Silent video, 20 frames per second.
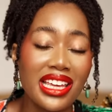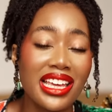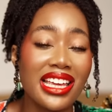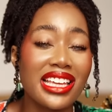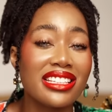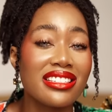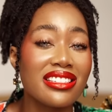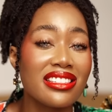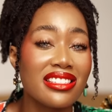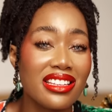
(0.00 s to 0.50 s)

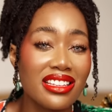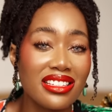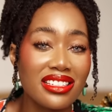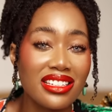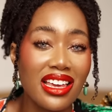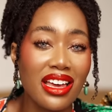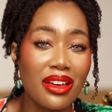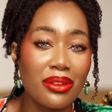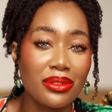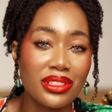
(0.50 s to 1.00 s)
It's
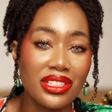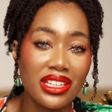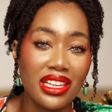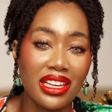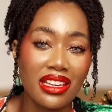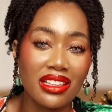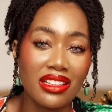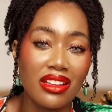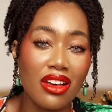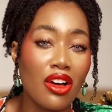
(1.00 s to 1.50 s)

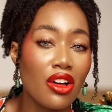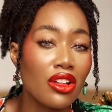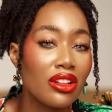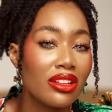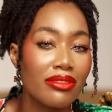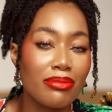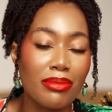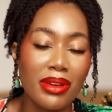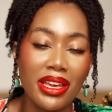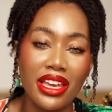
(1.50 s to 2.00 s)
discounted all
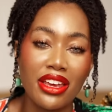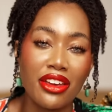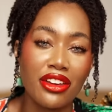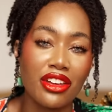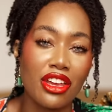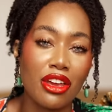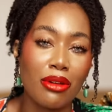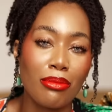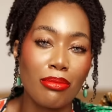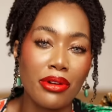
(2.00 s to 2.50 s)
of my hair
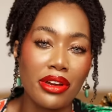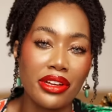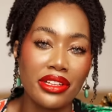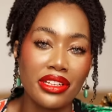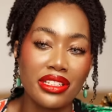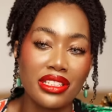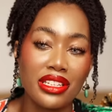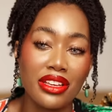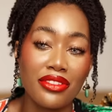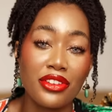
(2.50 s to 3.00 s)
care
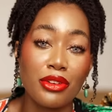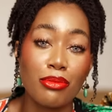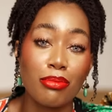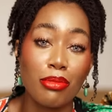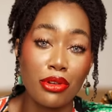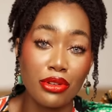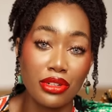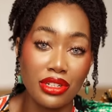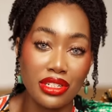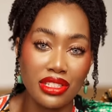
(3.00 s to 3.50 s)
products if you
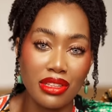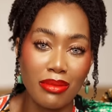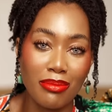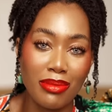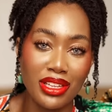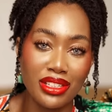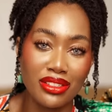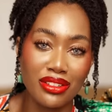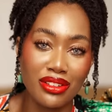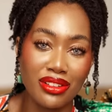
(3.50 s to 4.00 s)
purchase the
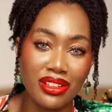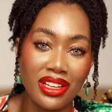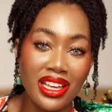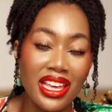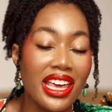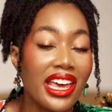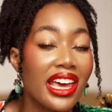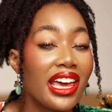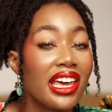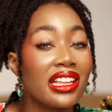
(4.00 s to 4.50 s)
bundle,
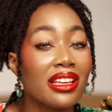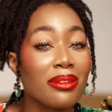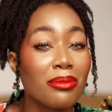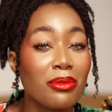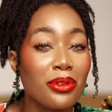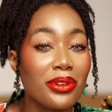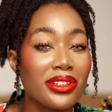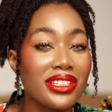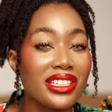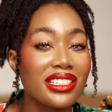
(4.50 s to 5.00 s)
and I'm
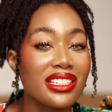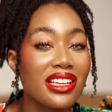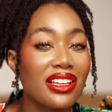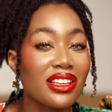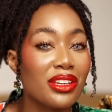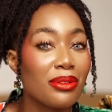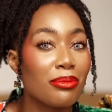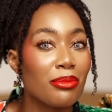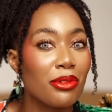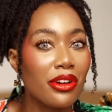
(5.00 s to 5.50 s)
going to tell
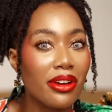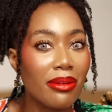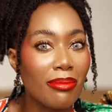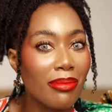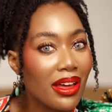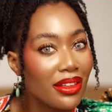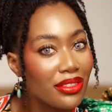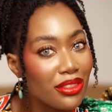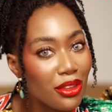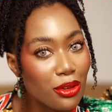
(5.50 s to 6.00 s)
you more
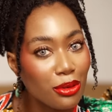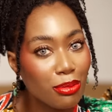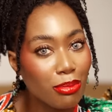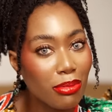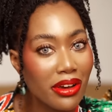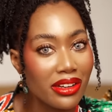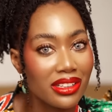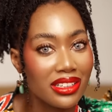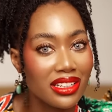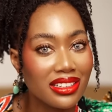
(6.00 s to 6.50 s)
about those
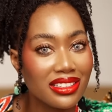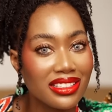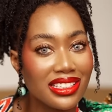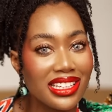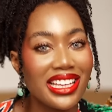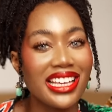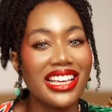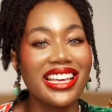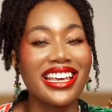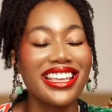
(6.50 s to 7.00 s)
products
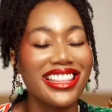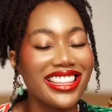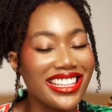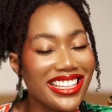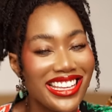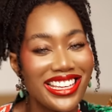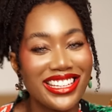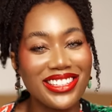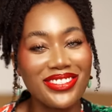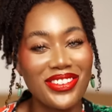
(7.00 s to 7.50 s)
in the
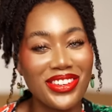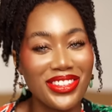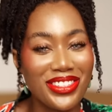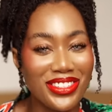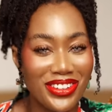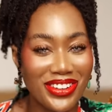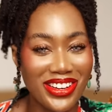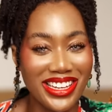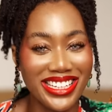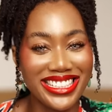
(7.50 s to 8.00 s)
next few
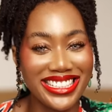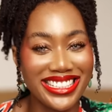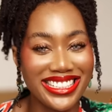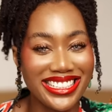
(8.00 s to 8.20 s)
screens.